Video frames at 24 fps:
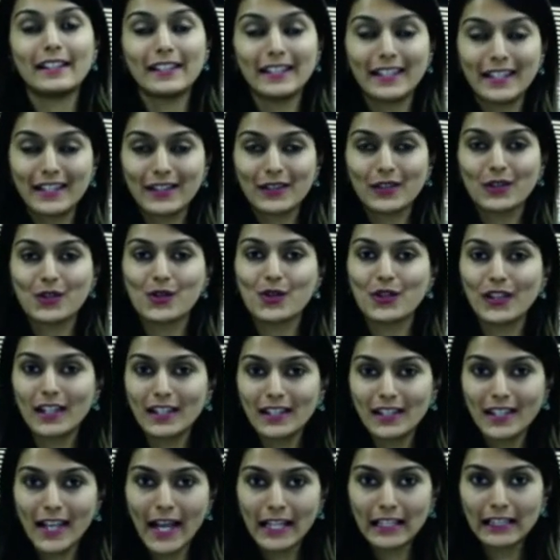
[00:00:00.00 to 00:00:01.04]
Yes,
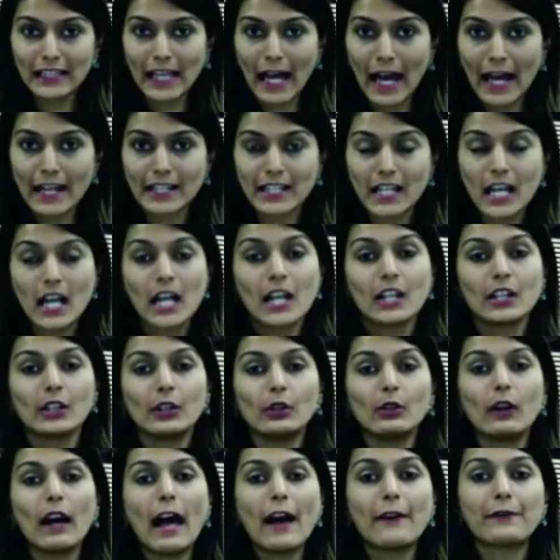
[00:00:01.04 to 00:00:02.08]
just like that,
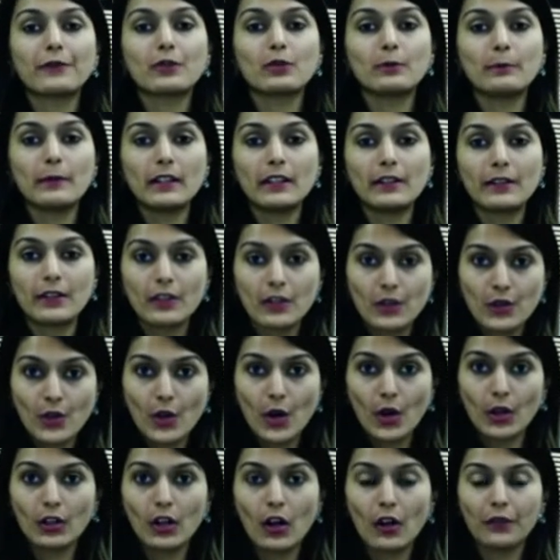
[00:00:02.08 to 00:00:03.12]
you have to be
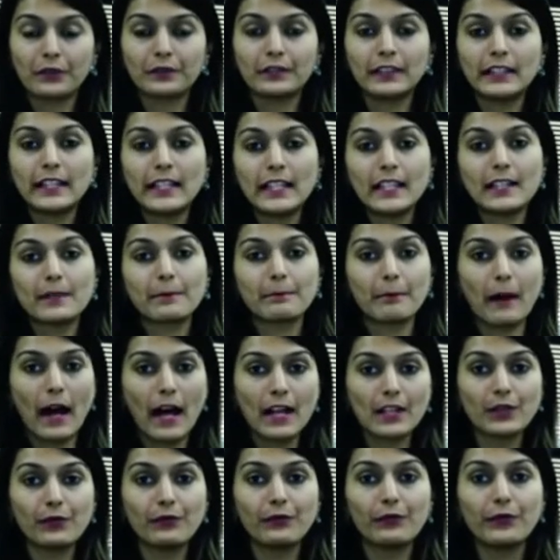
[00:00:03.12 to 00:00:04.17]
sure of these
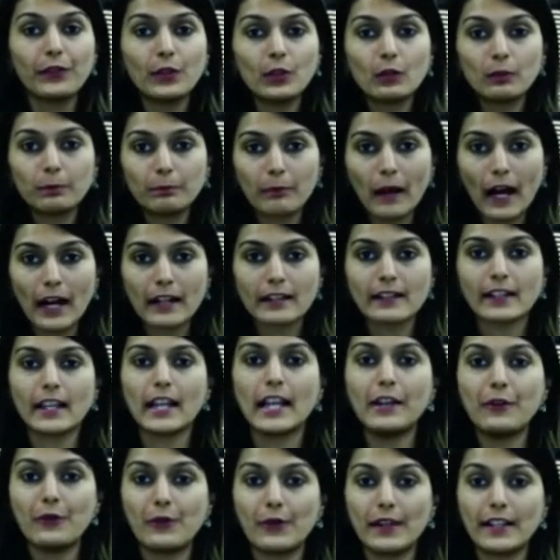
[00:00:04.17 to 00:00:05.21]
parts, few parts
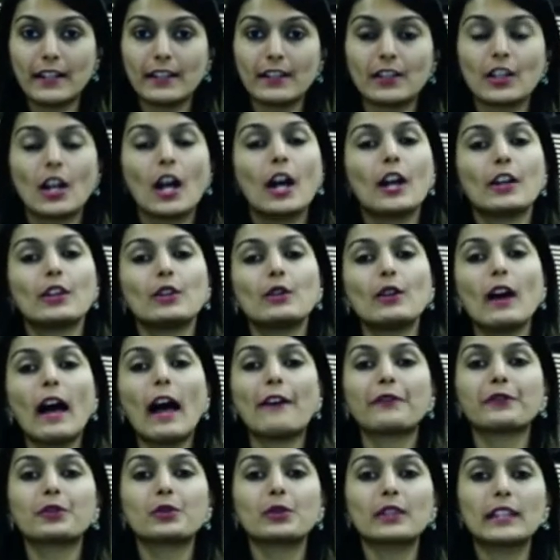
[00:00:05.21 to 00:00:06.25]
and rest. You
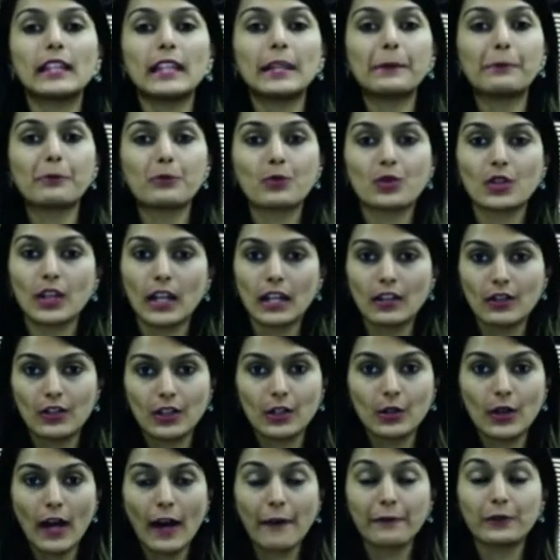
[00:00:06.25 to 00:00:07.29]
have to keep
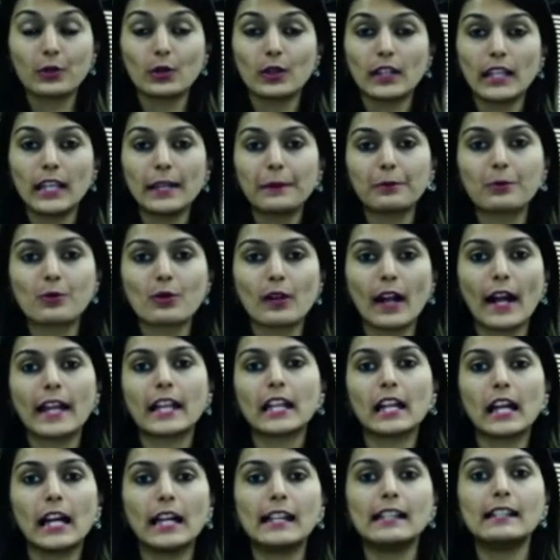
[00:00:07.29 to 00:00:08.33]
changing, you have to keep
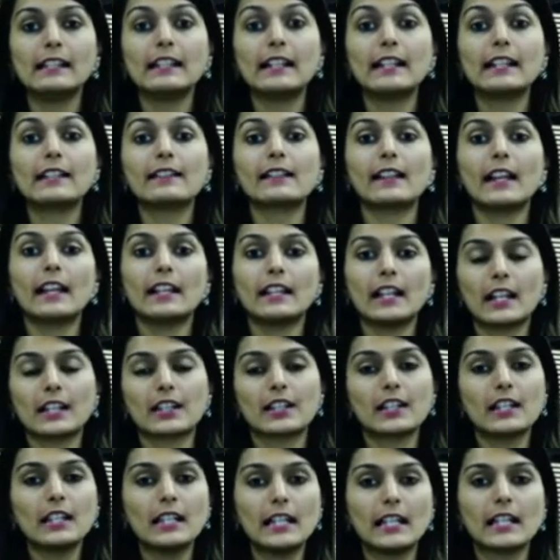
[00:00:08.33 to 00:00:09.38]
trying unless and
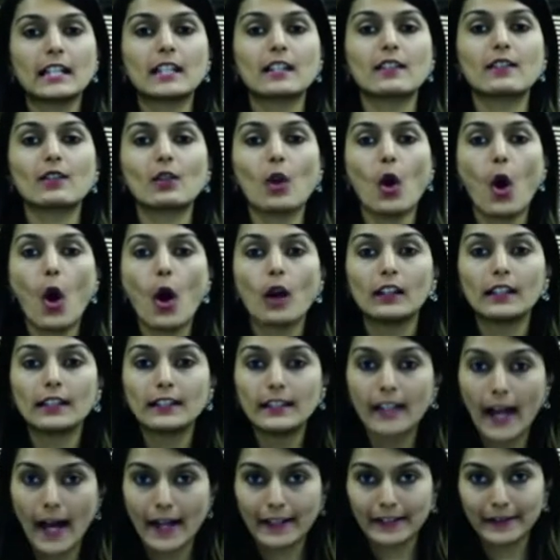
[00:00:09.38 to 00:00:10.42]
until it is all
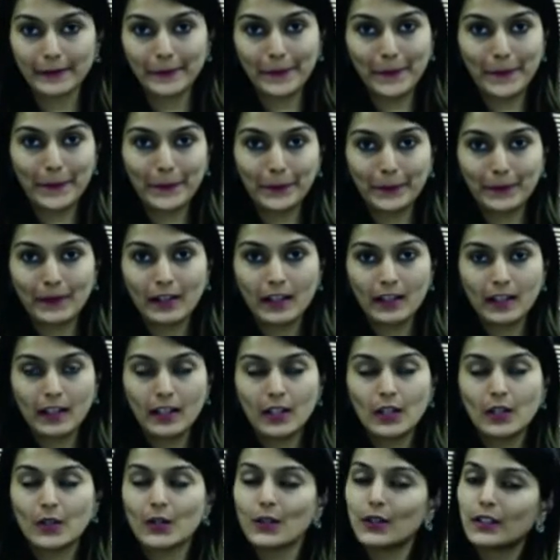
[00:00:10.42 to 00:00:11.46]

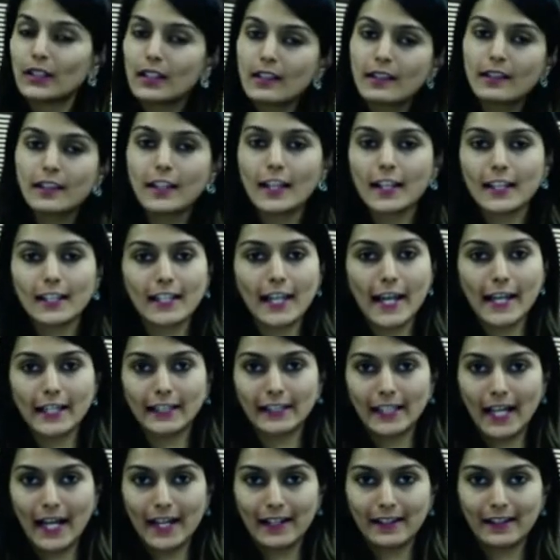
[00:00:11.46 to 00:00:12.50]
done. So it is just
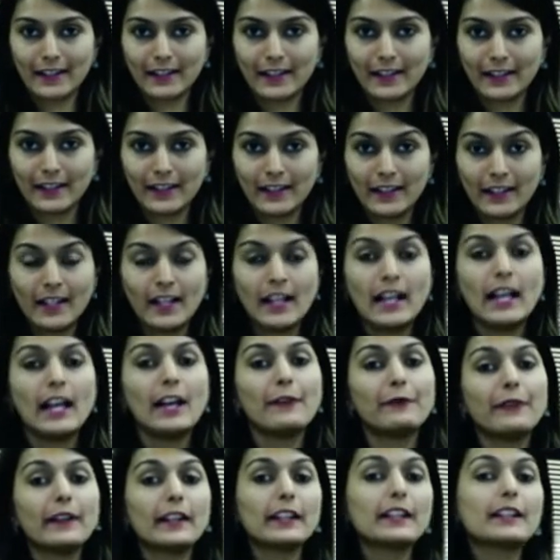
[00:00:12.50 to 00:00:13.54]
like that.
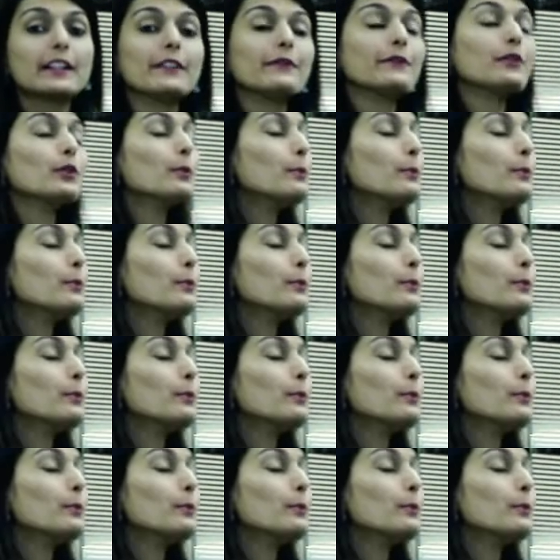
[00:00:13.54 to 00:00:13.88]
If I give